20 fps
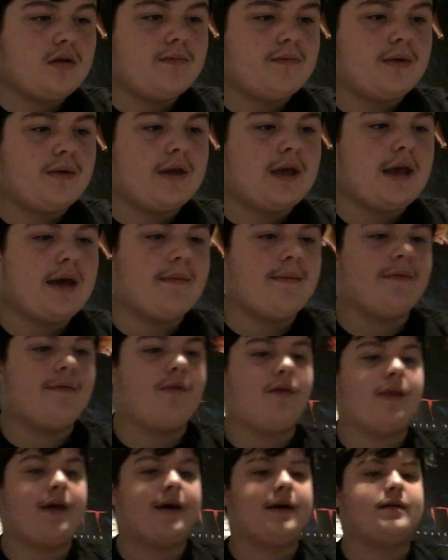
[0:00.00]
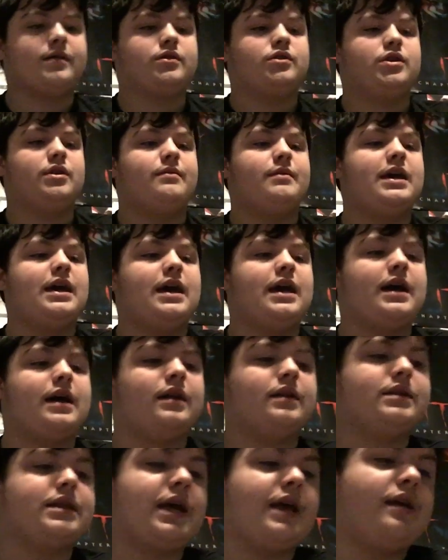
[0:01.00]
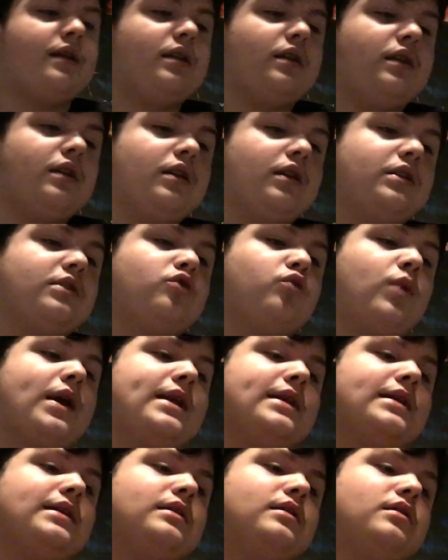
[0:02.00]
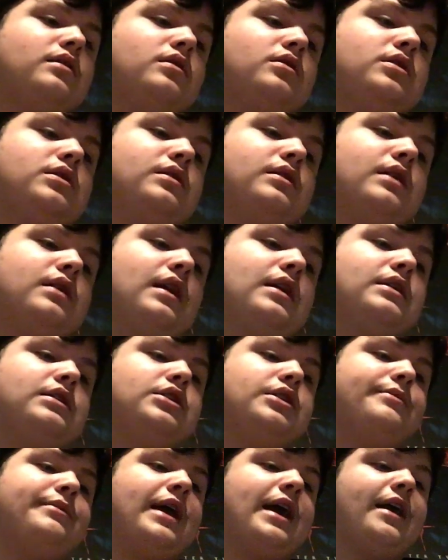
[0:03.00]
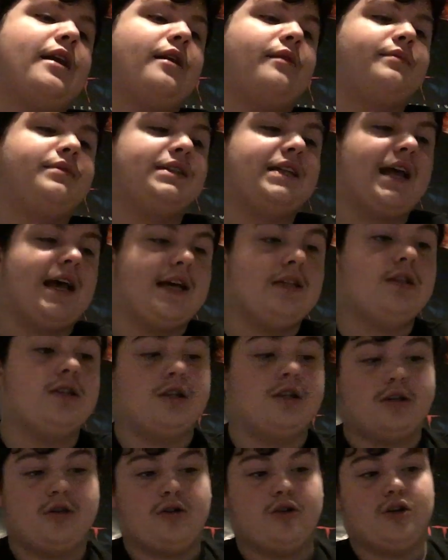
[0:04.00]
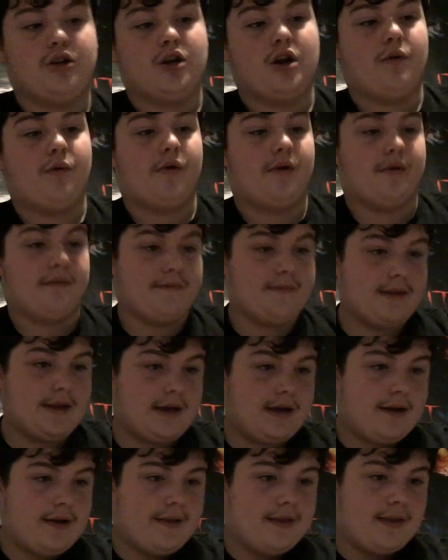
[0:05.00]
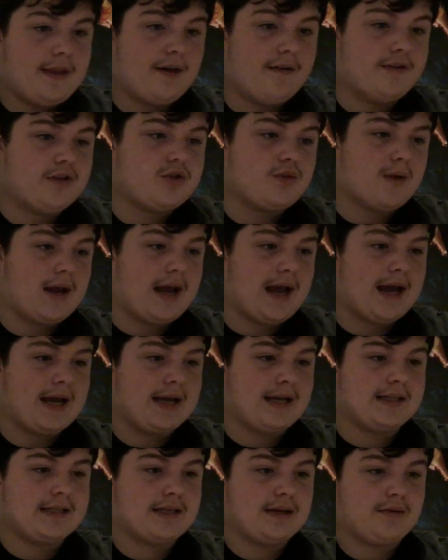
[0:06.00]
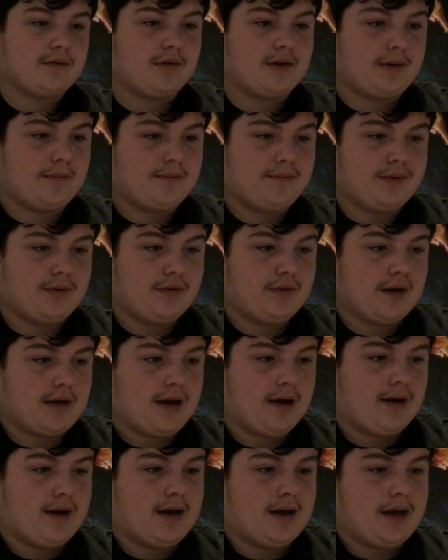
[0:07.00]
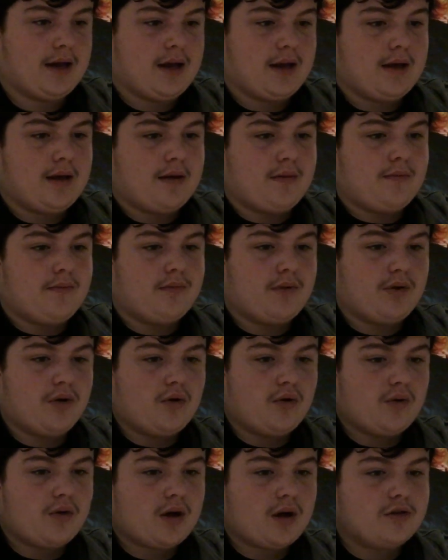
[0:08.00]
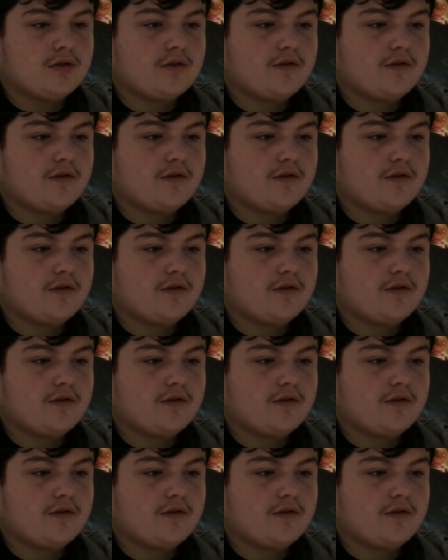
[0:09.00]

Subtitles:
But yeah, before that, the twin and Jimmy head upstairs to do you know what. The other twin hangs out with computer guy. Paul goes